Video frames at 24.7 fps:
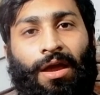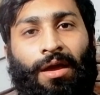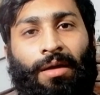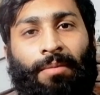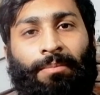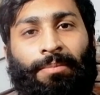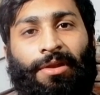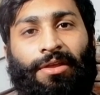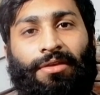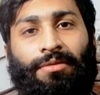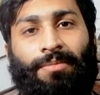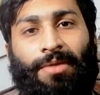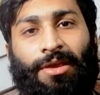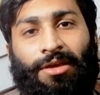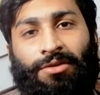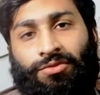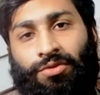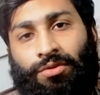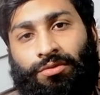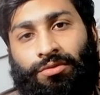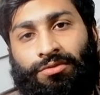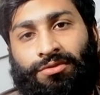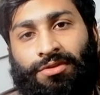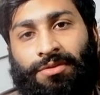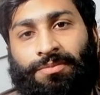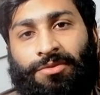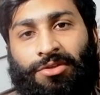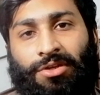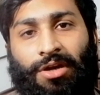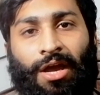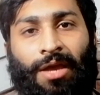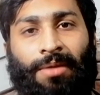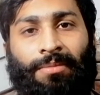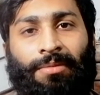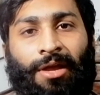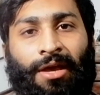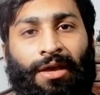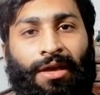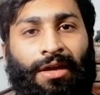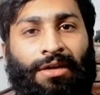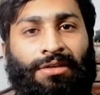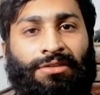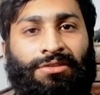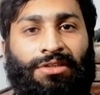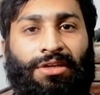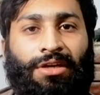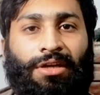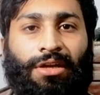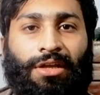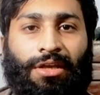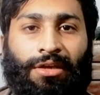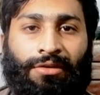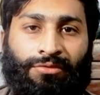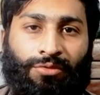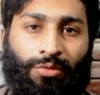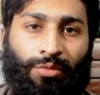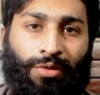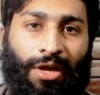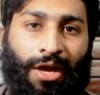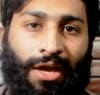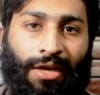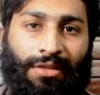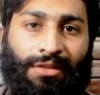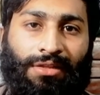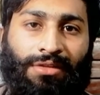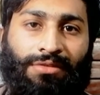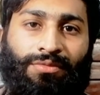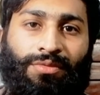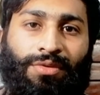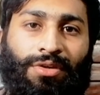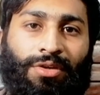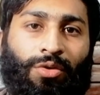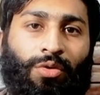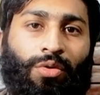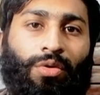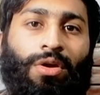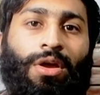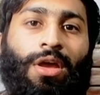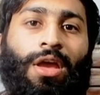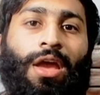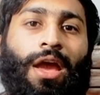Please make sure to subscribe, like and share if you like this video.